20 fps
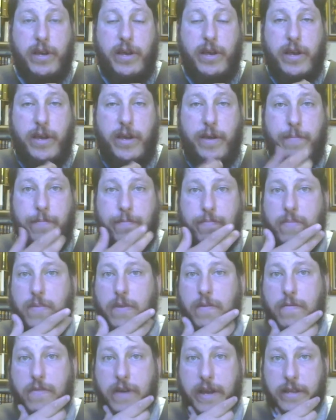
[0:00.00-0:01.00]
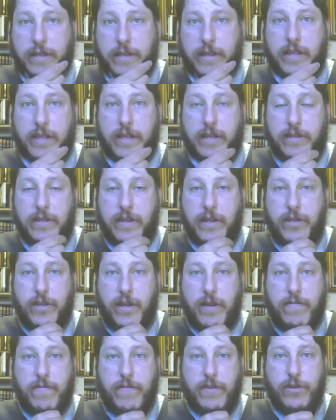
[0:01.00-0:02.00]
Um, finally, then St.
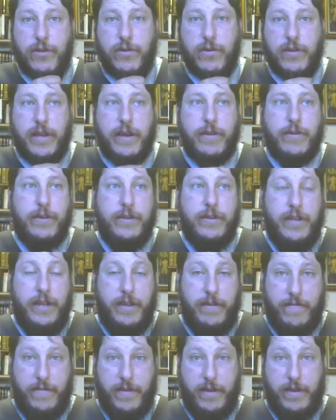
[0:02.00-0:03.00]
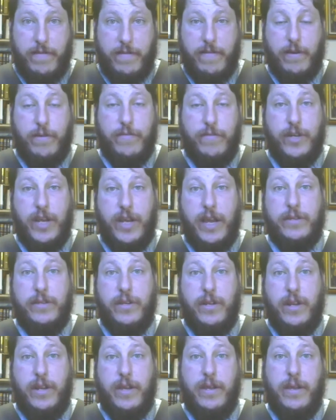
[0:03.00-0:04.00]
John Fisher allowed her to take a, a vow of
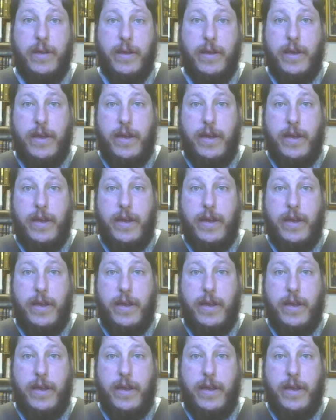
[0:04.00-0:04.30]
chastity,